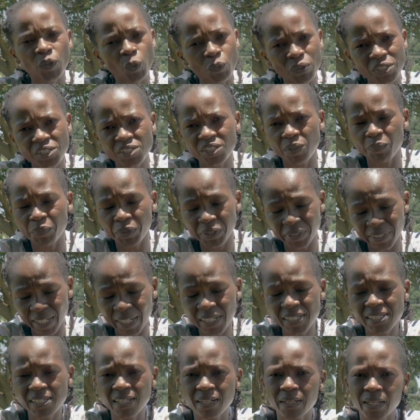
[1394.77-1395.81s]
which is a
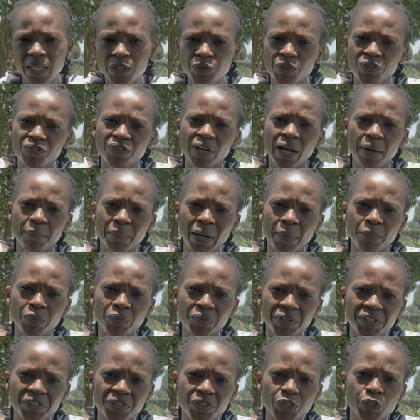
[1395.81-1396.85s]
production that we've come up
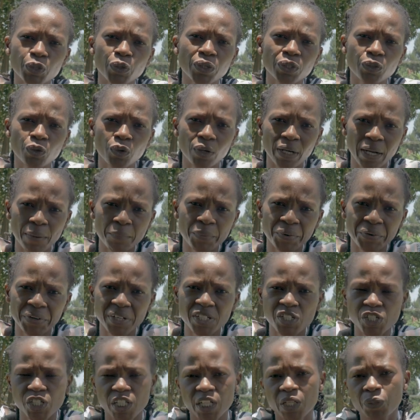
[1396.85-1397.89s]
with, you know, in
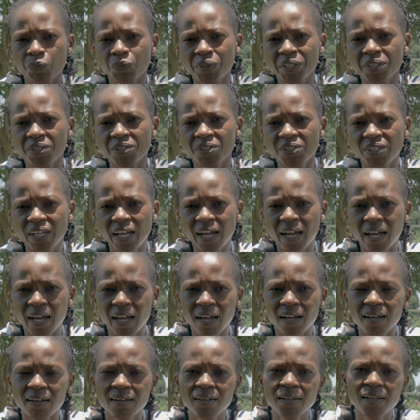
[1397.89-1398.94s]
collaboration with
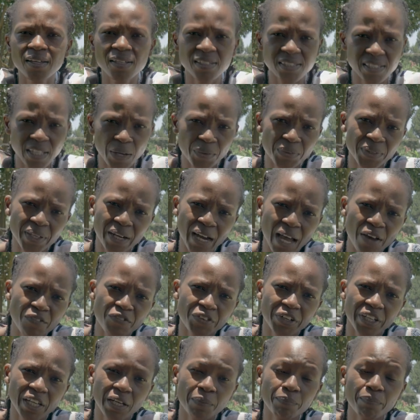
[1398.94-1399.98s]
Southern
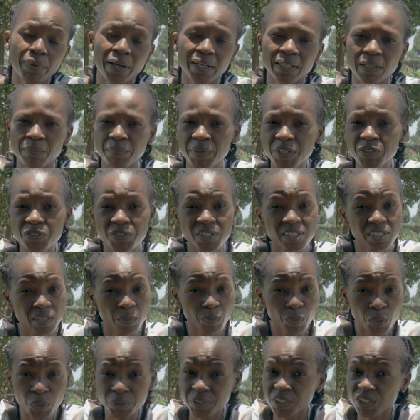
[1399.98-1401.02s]
African Parliamentary
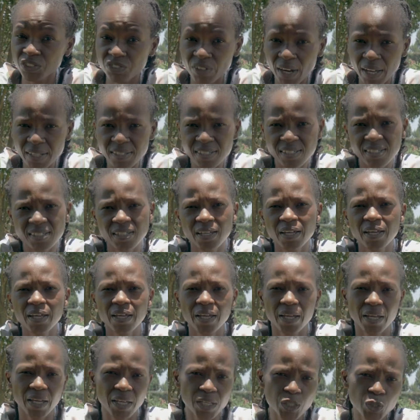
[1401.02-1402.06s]
Support Trust,
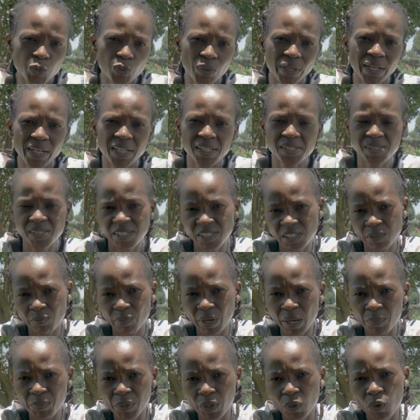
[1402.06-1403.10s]
as well as the
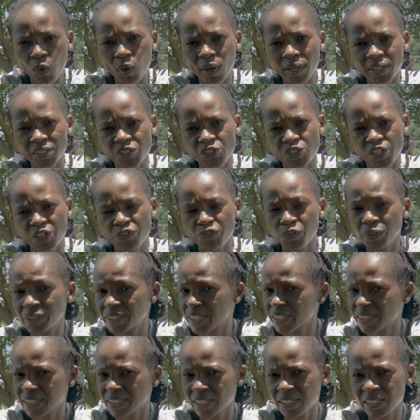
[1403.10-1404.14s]
Zimbabwe Coalition for
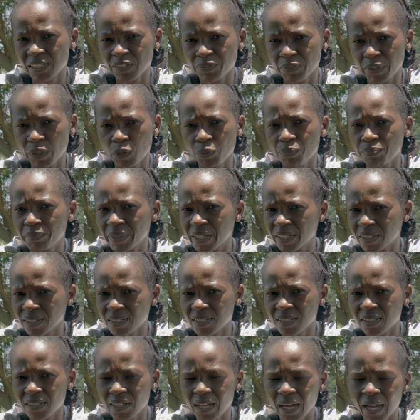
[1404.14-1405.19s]
Debt and
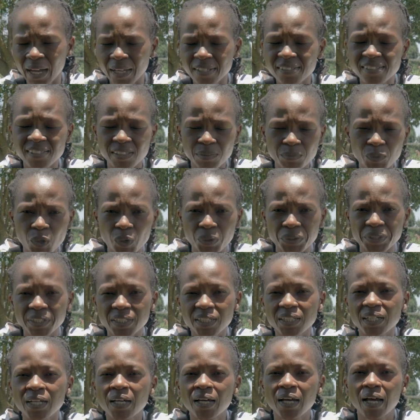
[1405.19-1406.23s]
Development, ZIMCOD.